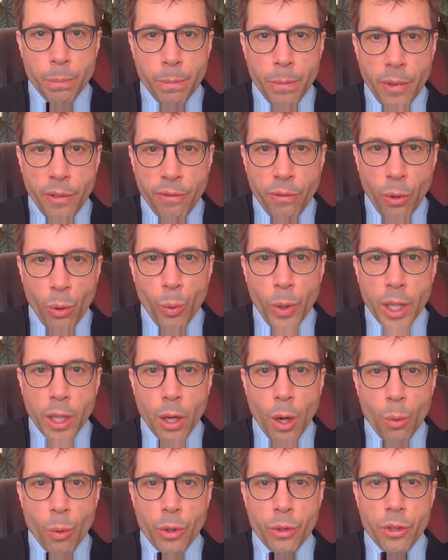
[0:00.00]
Before we
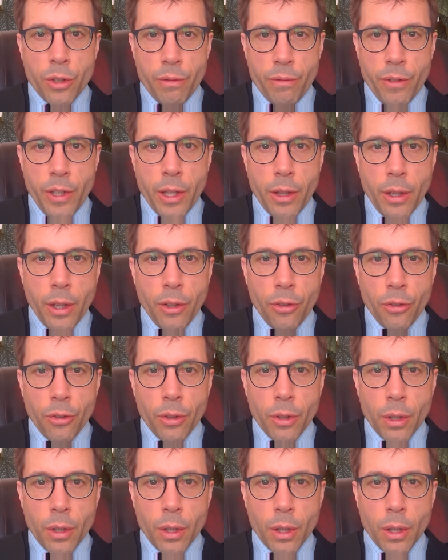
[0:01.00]
go on to fit
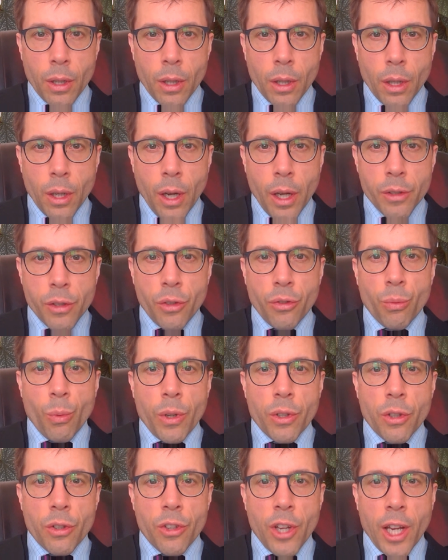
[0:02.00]
this, I just
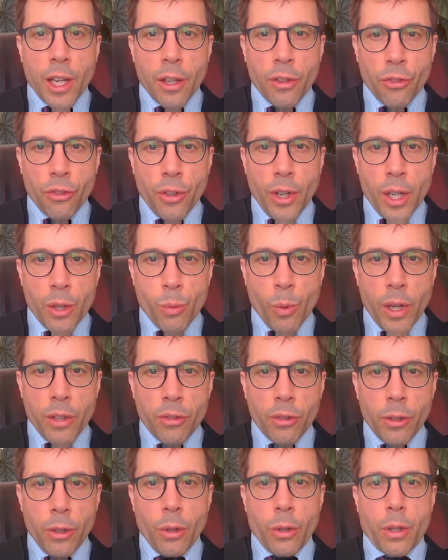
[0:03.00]
want to take a
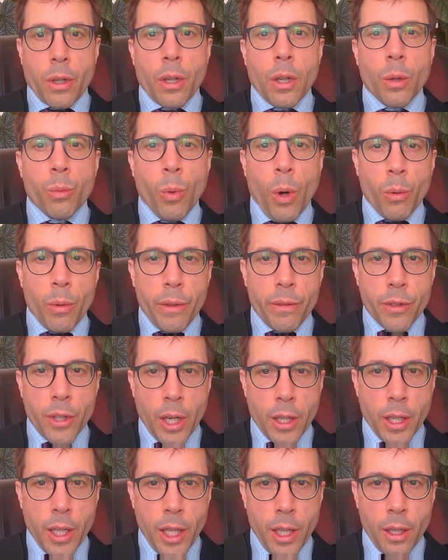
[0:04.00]
sideways look at what we've
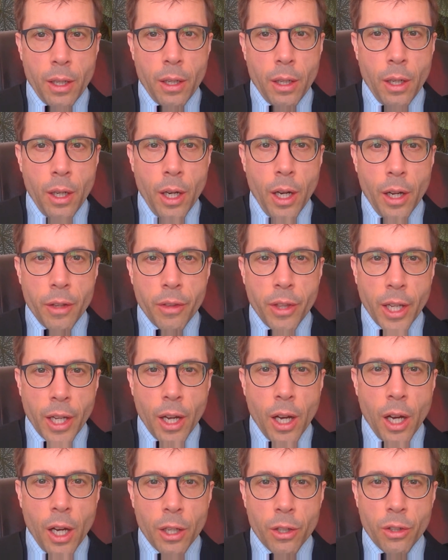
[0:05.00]
done here and think
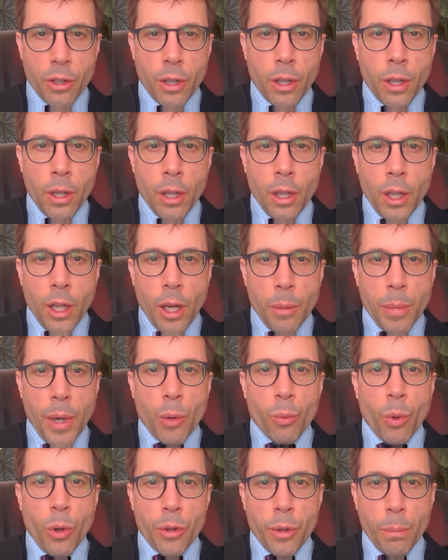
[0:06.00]
harder
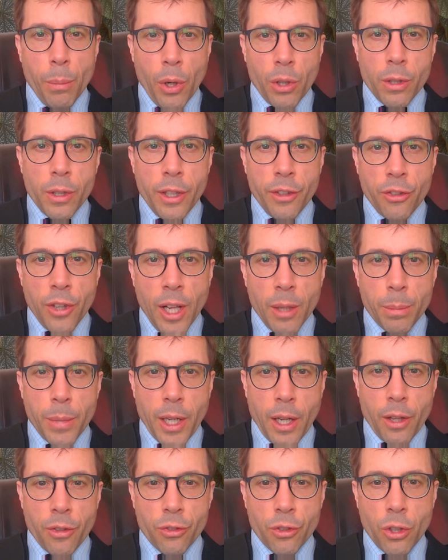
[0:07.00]
about what the model is
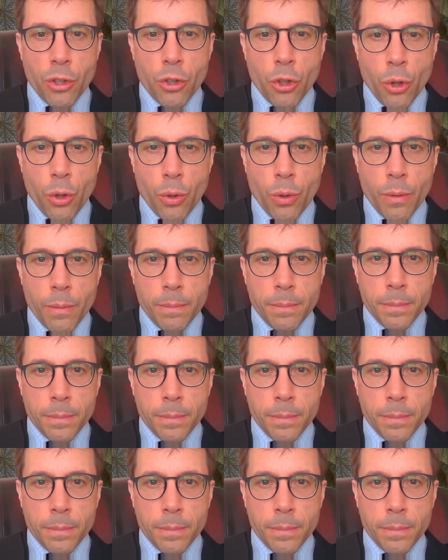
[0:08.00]
helping us to do.